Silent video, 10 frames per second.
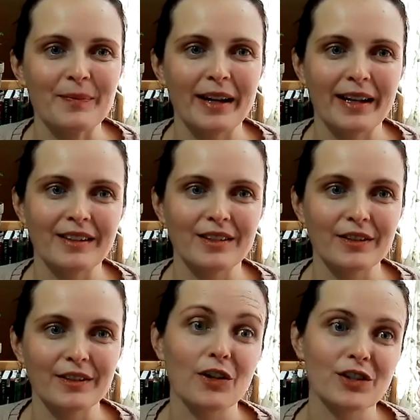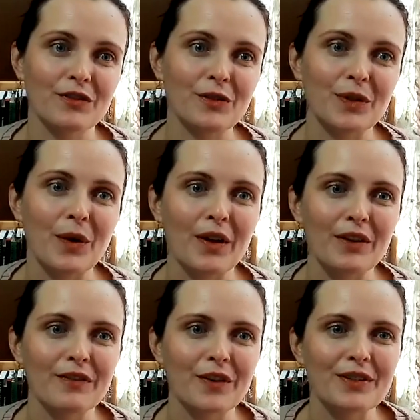and also if you know
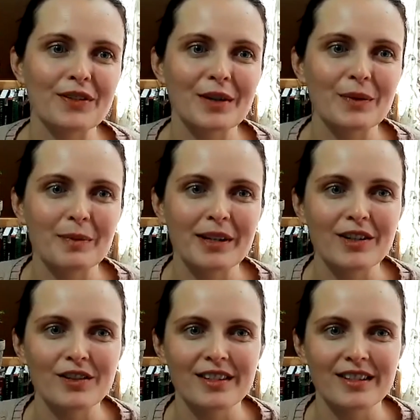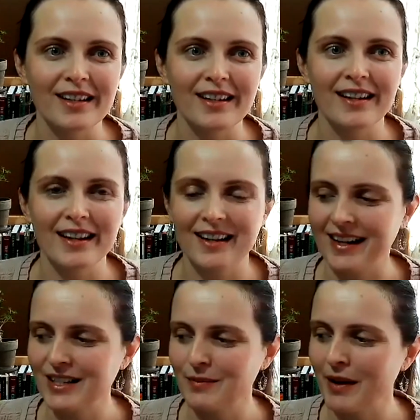other folks that would be interested,
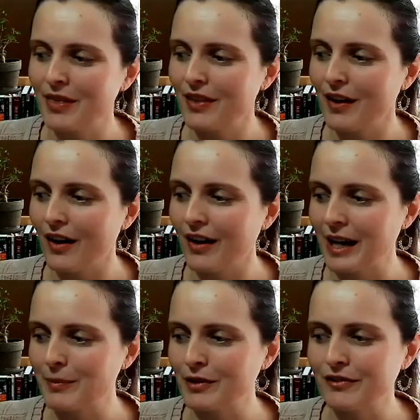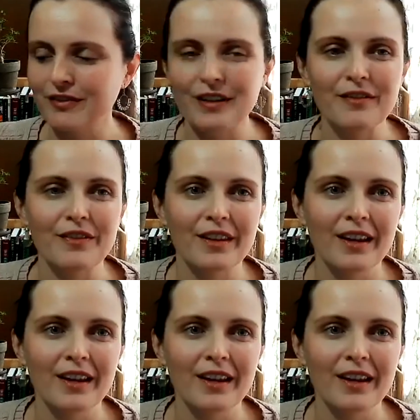next month on April 5th,